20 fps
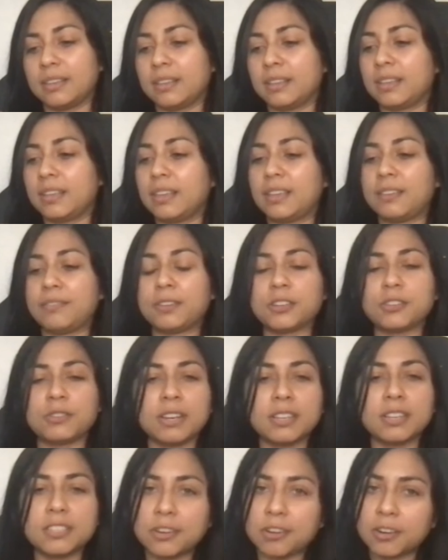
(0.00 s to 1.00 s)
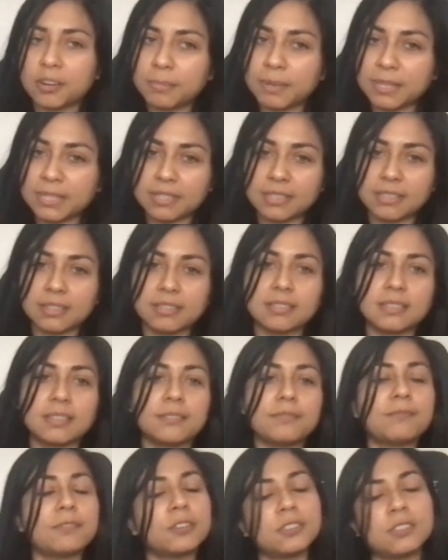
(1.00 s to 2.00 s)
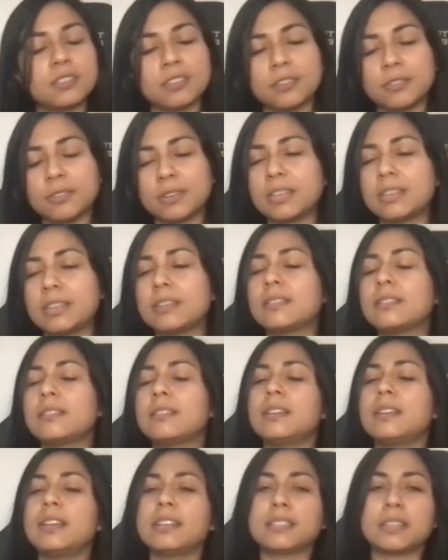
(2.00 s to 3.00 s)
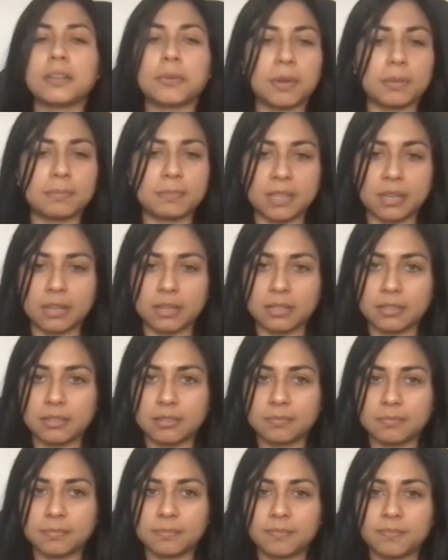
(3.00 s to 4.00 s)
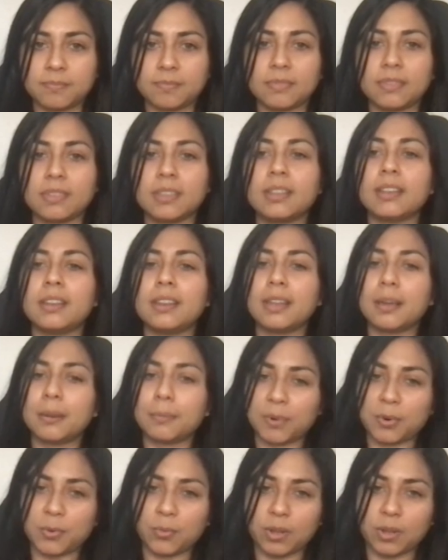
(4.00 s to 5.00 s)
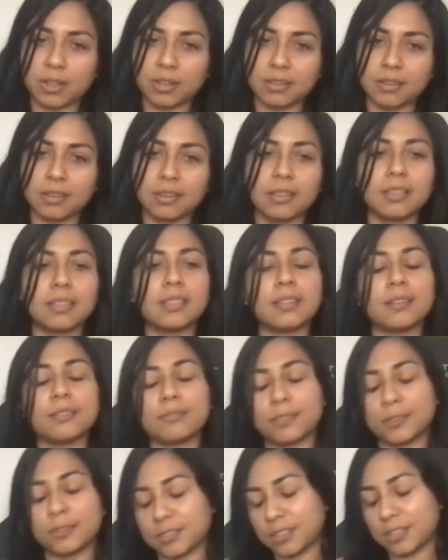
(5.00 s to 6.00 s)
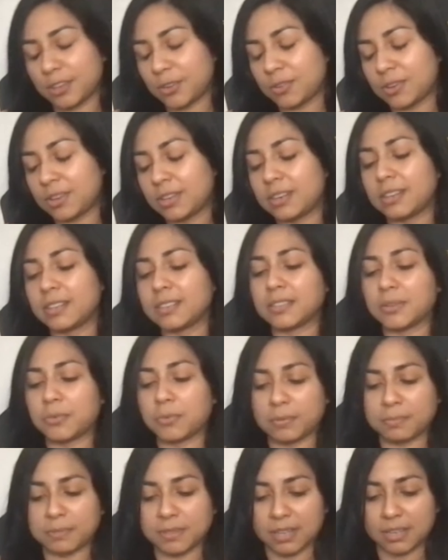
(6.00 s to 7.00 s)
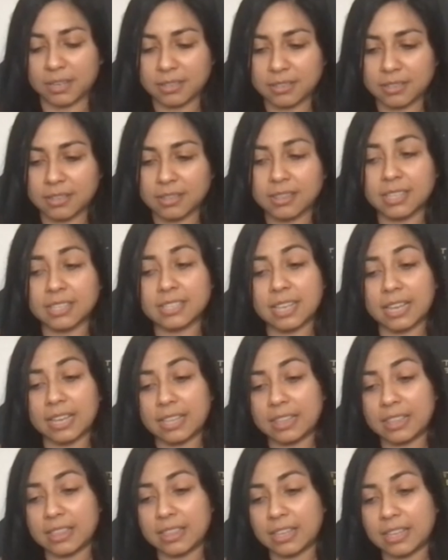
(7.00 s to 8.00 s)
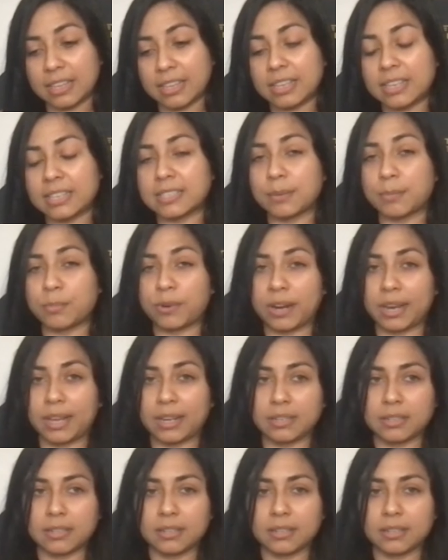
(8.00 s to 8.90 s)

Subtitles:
if you're trying to start a business, the first thing you need is a website. Number one, the first thing you need is a website. The second thing is a brand.